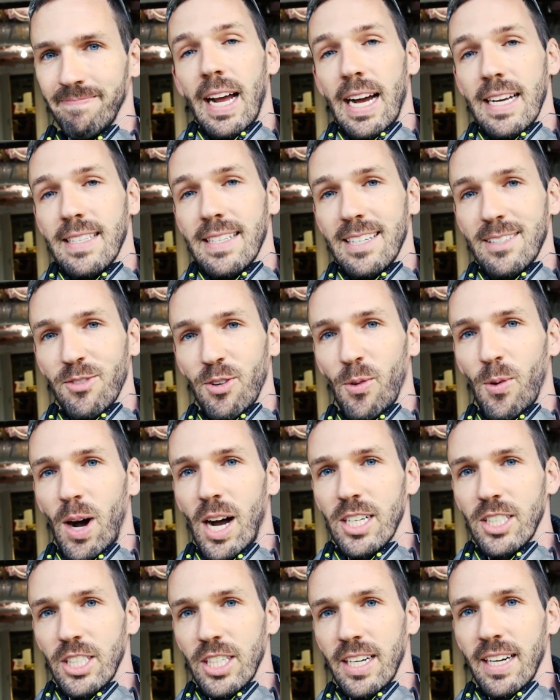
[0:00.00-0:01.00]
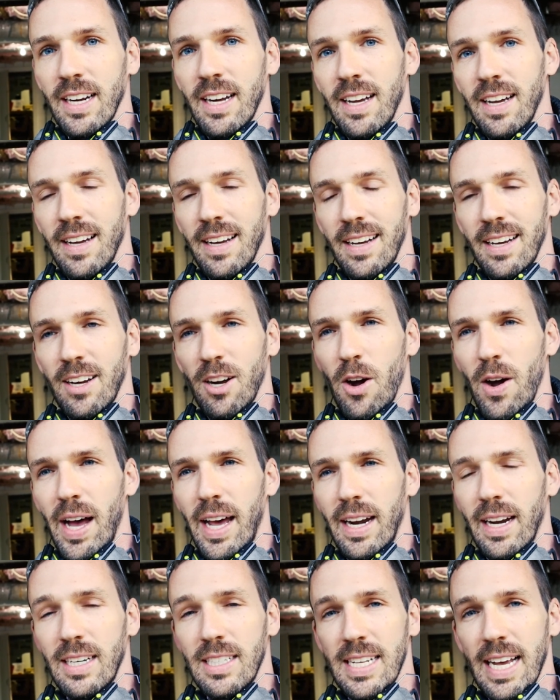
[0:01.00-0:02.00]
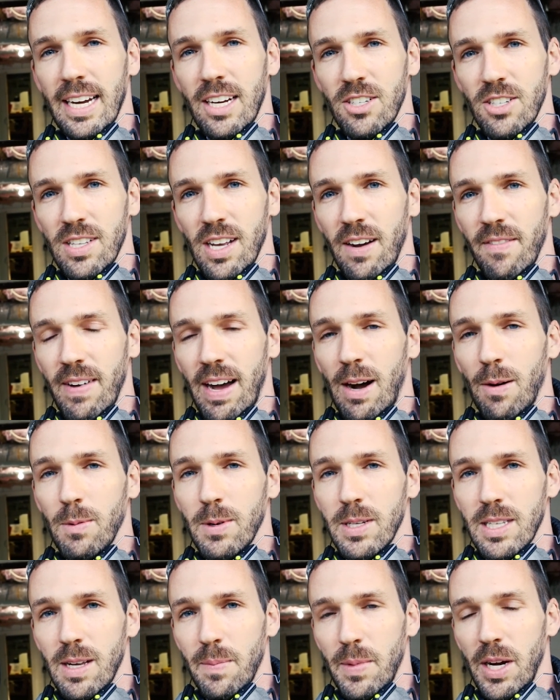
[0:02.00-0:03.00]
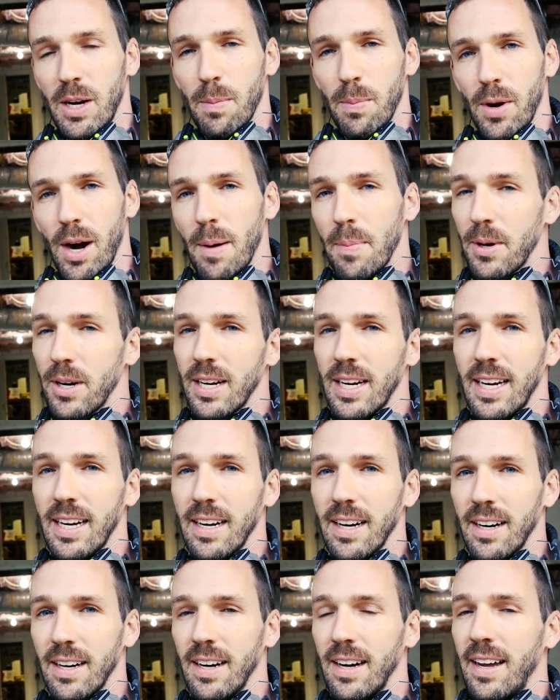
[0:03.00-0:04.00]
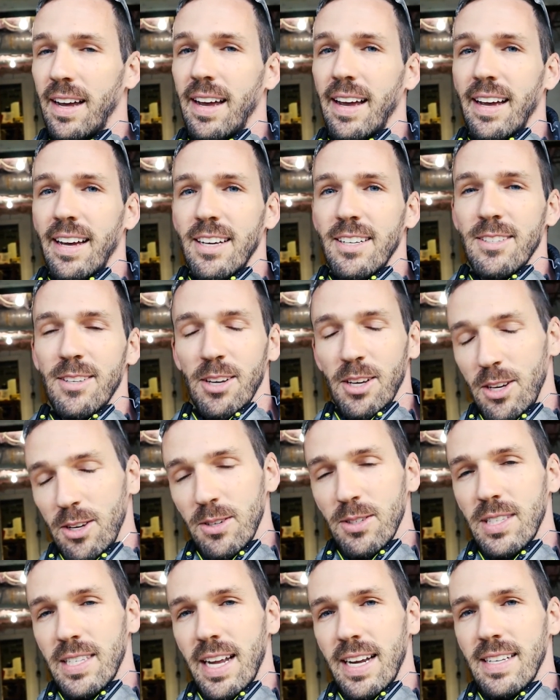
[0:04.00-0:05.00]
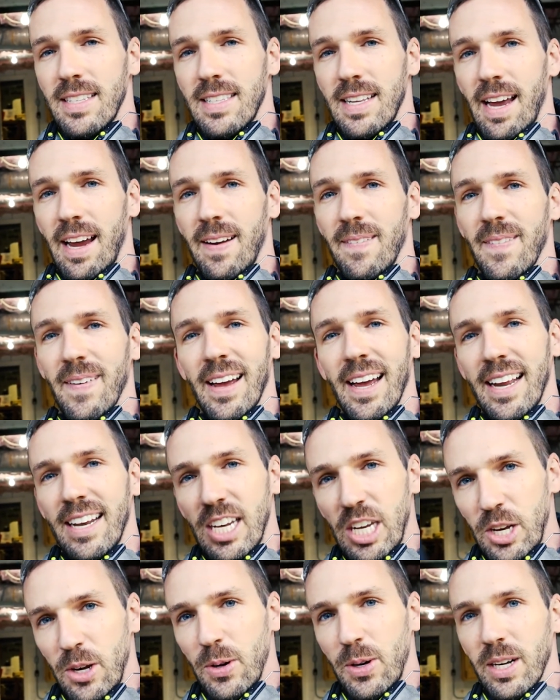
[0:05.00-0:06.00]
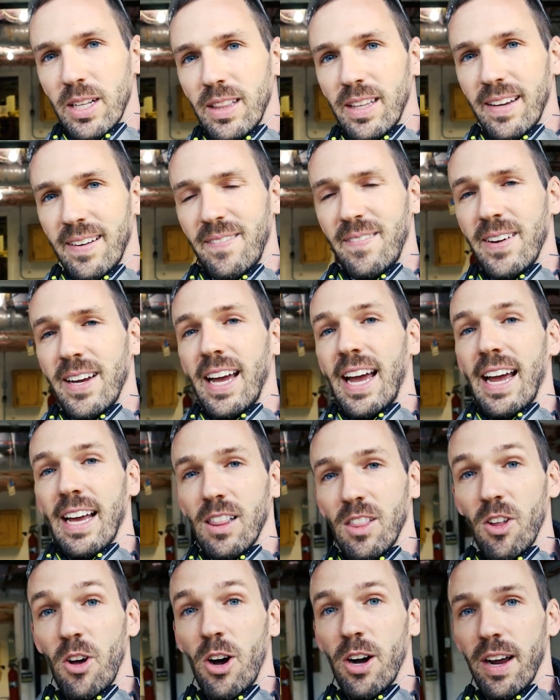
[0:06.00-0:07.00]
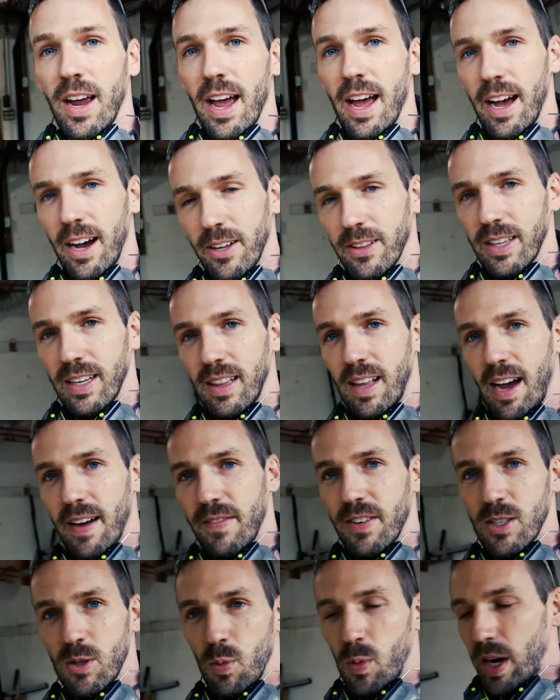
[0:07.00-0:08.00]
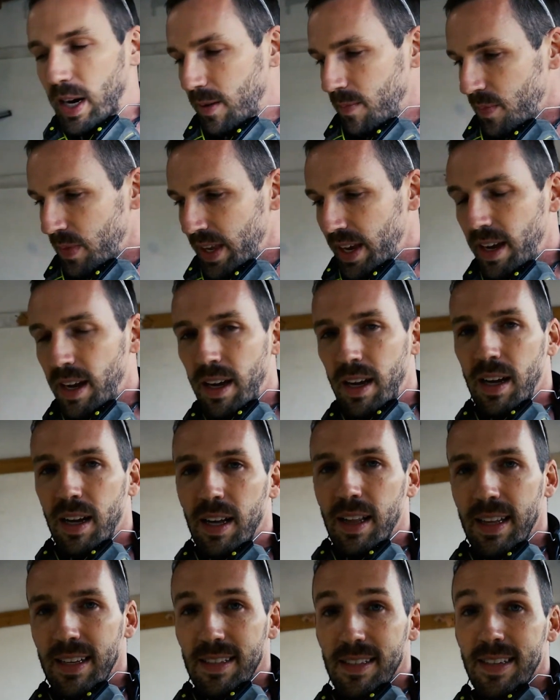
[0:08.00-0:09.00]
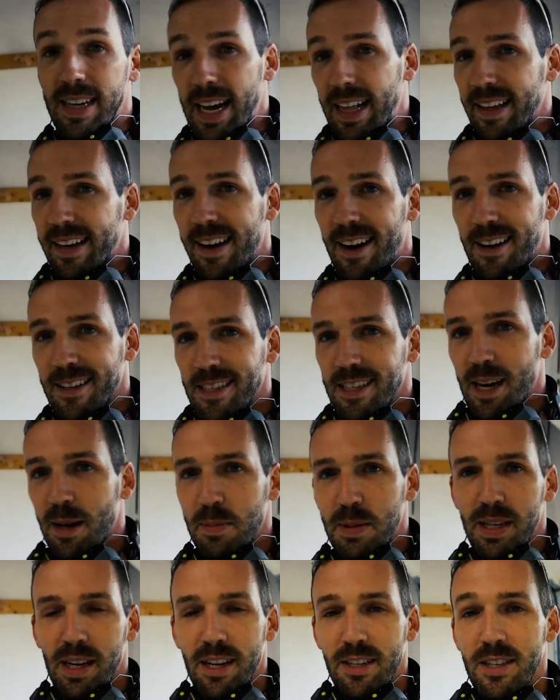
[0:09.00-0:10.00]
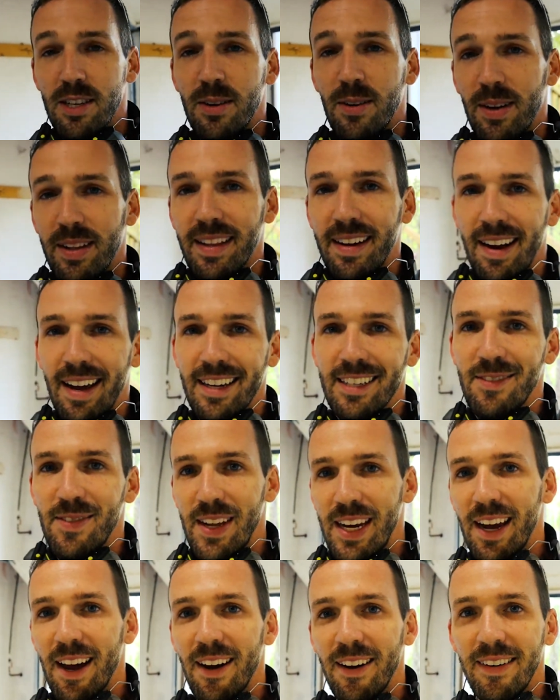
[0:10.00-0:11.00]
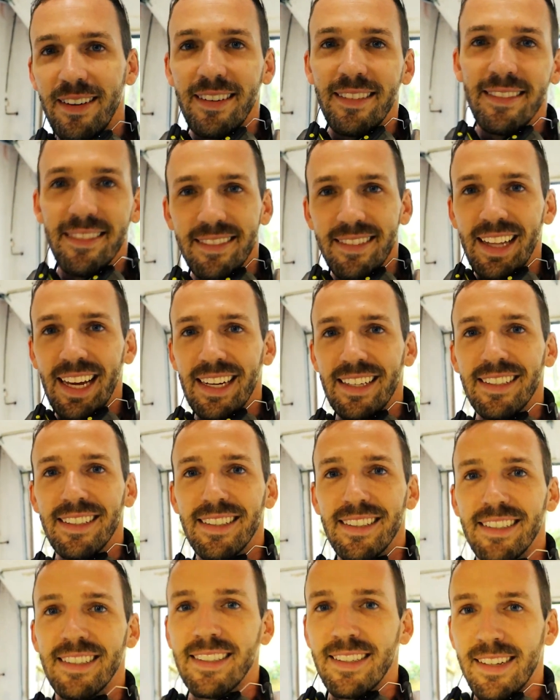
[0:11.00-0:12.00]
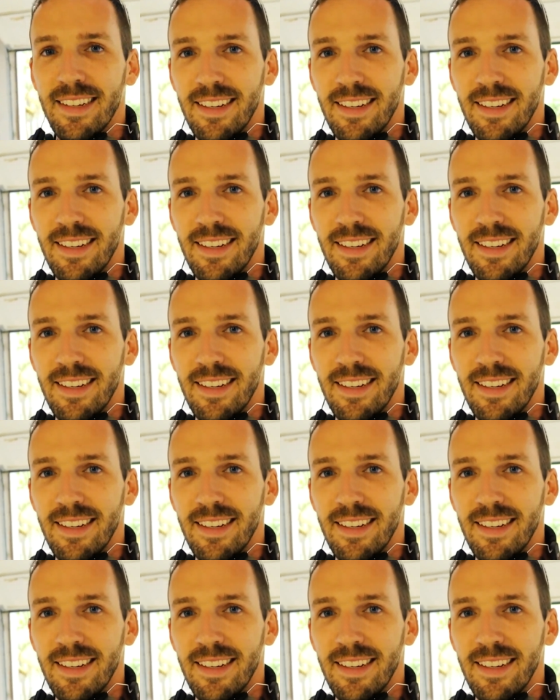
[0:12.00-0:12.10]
Guys, thanks for watching. Go ahead and deck yourself out with some of your proper gear so you stay safe and you can live a long, healthy life as well. This is Kelly Concepts. I'll see you on the next video. Thanks.